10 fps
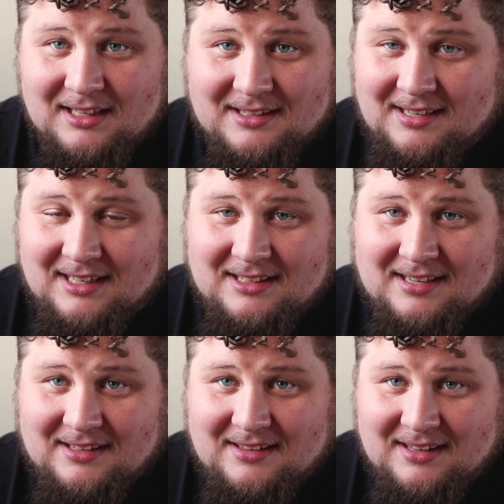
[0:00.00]

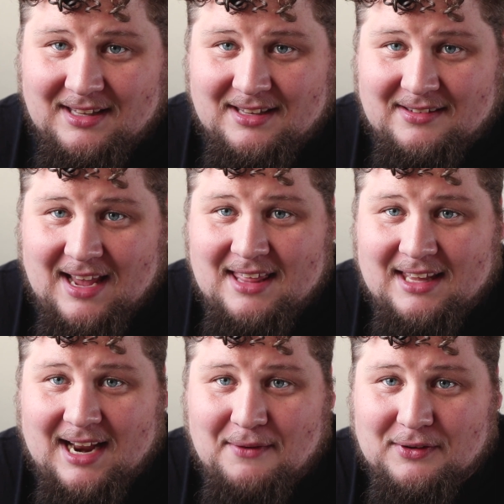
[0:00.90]
to say
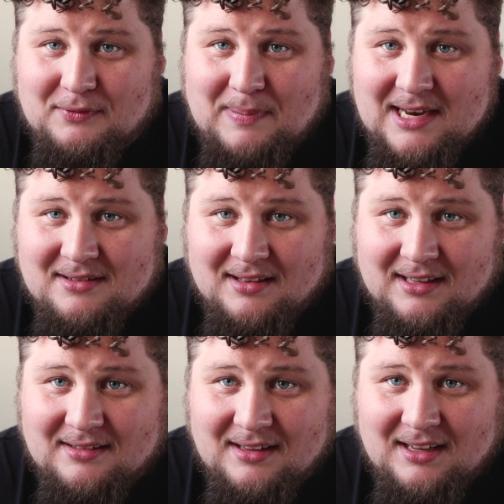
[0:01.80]
that I was
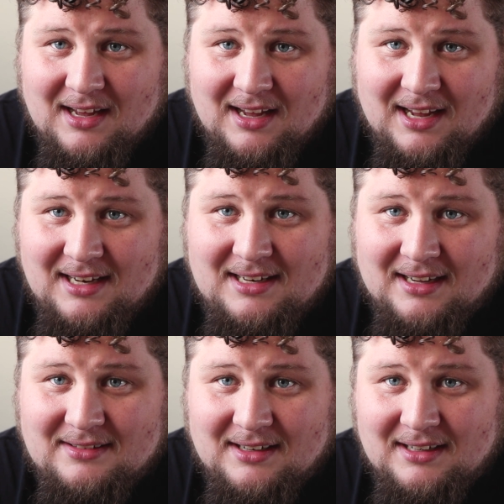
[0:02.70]
speechless, it
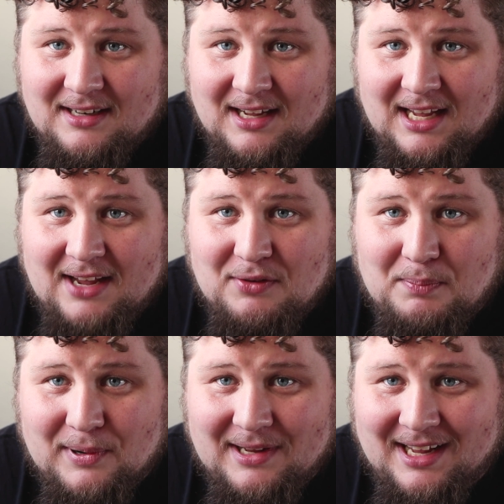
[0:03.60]
doesn't even
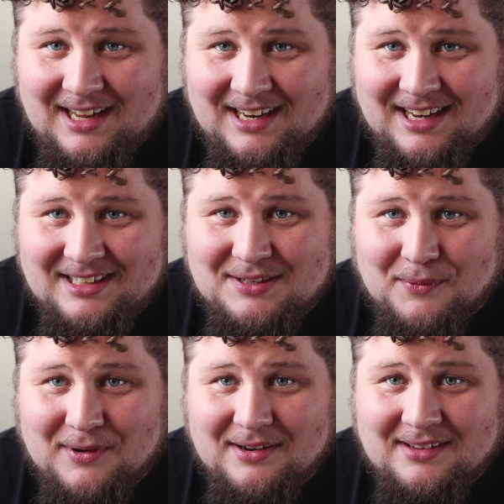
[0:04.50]
put it into
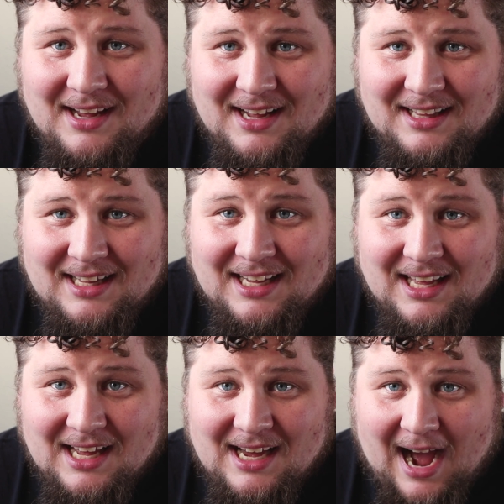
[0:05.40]
words.
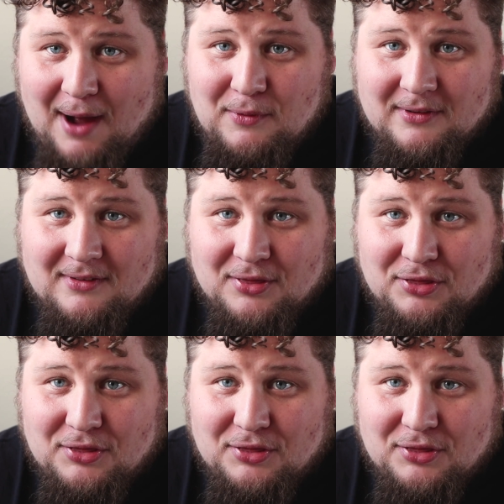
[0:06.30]
Like, I was